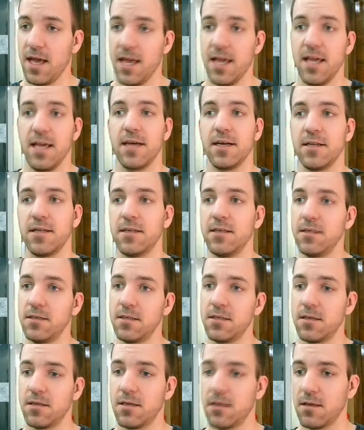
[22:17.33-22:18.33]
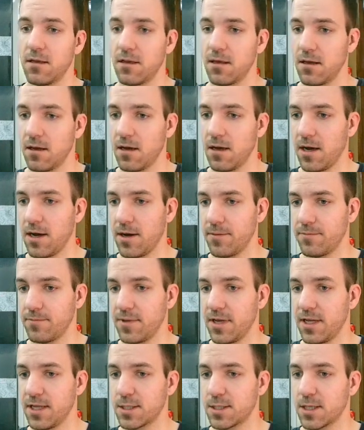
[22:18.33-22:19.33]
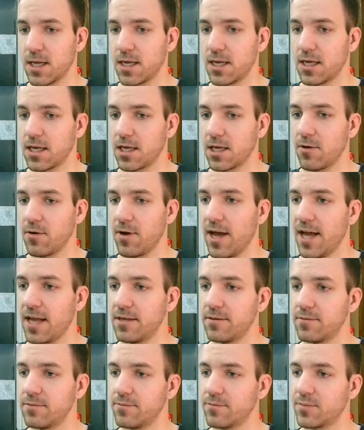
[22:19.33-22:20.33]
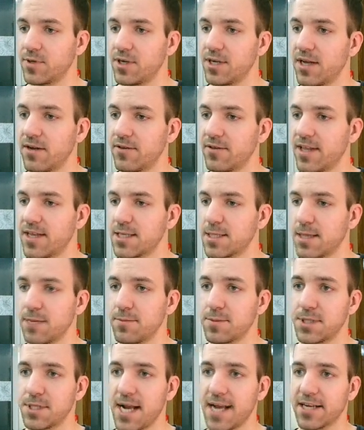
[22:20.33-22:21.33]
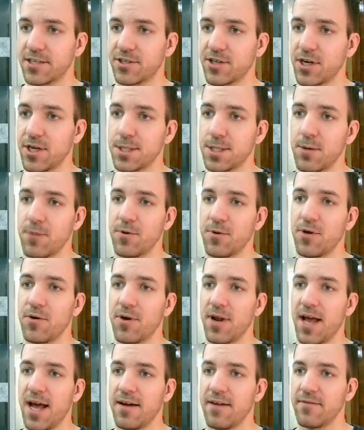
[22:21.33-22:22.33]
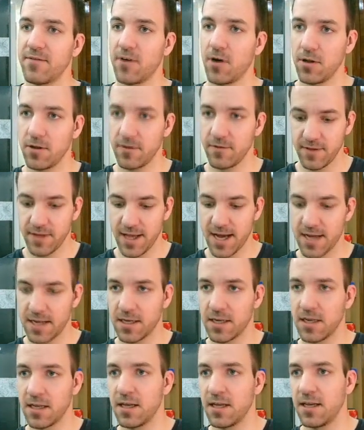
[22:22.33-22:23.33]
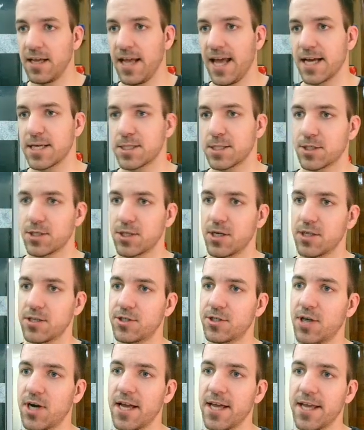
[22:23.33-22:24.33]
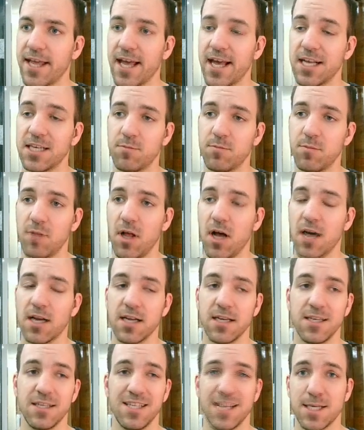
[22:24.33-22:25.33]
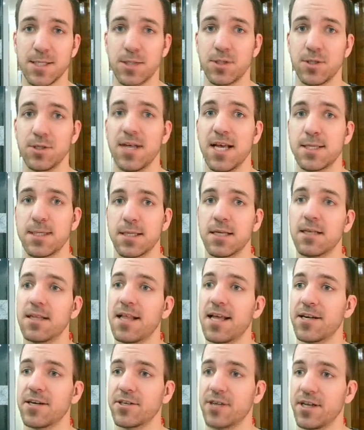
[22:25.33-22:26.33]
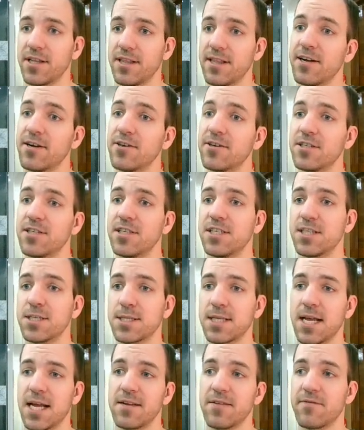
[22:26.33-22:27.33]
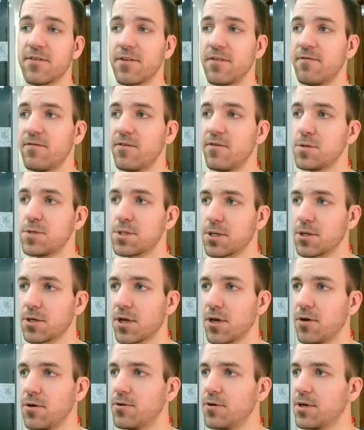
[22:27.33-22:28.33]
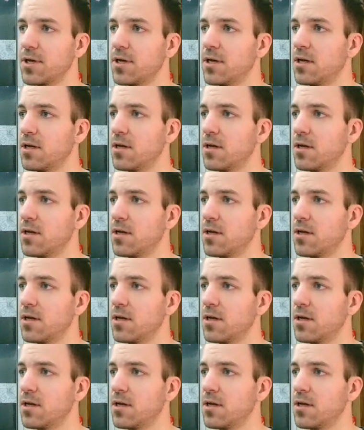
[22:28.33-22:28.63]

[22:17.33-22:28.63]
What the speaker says: And it's going to go ahead and print out that same stack trace, and we don't have all of that extra try catch block and an extra nesting layer in there to just kind of confuse our code.